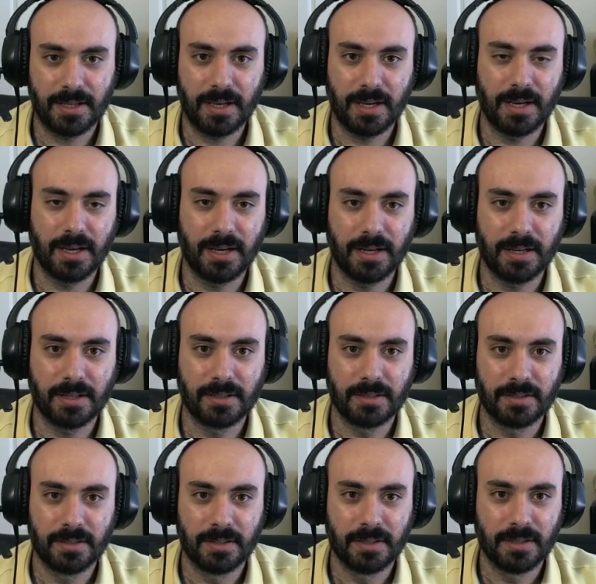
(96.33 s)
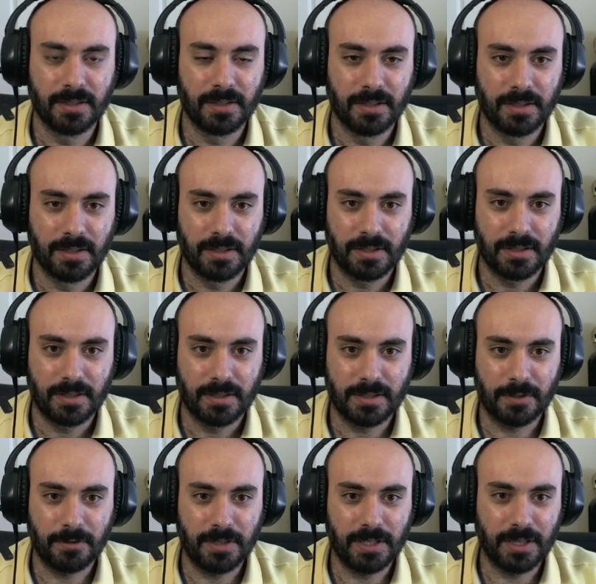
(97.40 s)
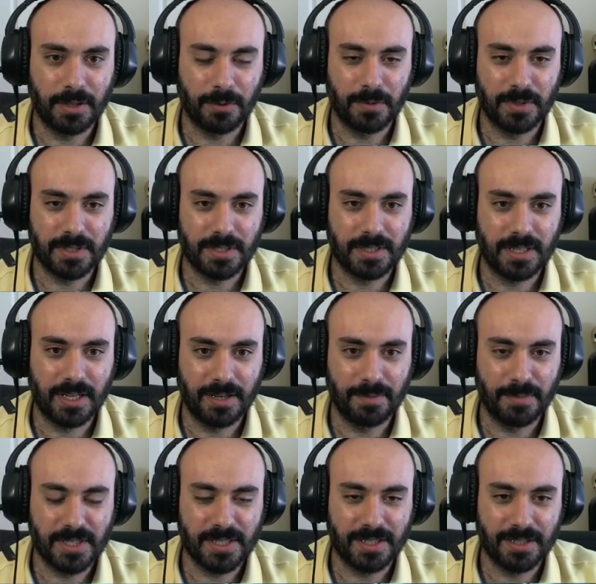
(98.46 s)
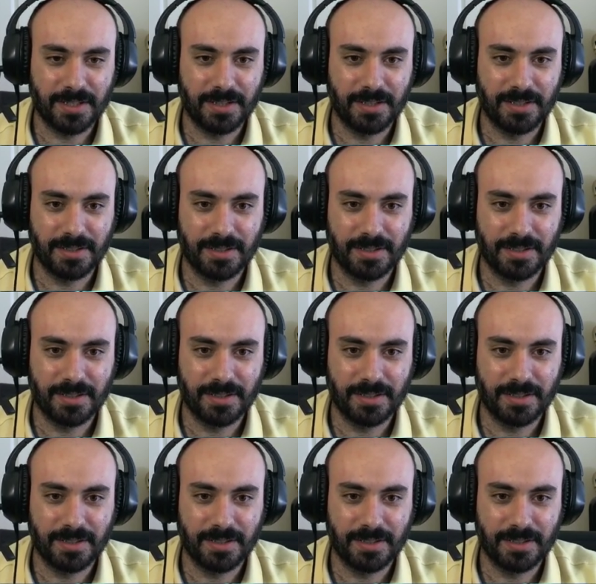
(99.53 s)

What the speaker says: Is there any other ones that I'm missing?